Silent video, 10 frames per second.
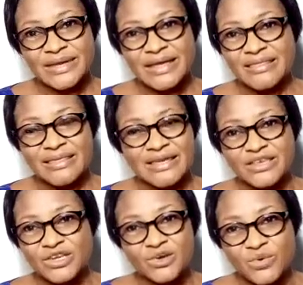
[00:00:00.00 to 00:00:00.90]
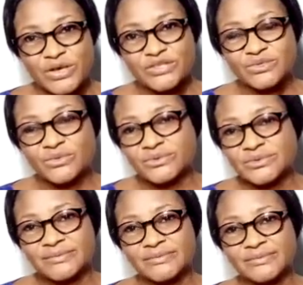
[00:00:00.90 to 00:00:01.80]
And then you go into
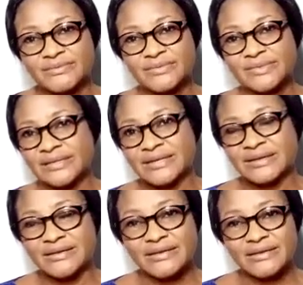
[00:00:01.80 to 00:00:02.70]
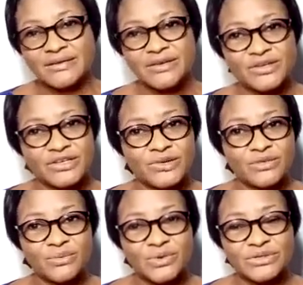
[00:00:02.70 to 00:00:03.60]
the
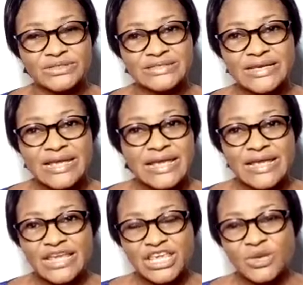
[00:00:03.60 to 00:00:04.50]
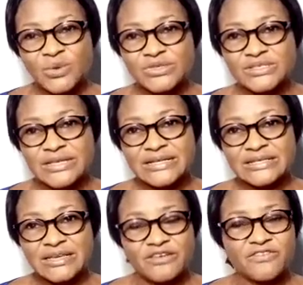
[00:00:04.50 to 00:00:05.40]
other world. You want to start
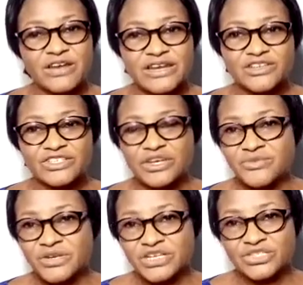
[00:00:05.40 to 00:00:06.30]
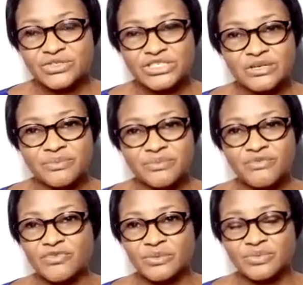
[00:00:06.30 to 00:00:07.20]
a financial relationship
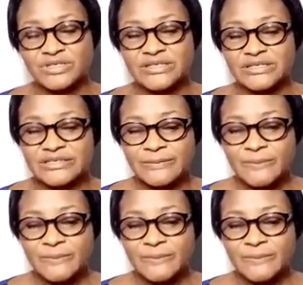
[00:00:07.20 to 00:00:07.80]
for business.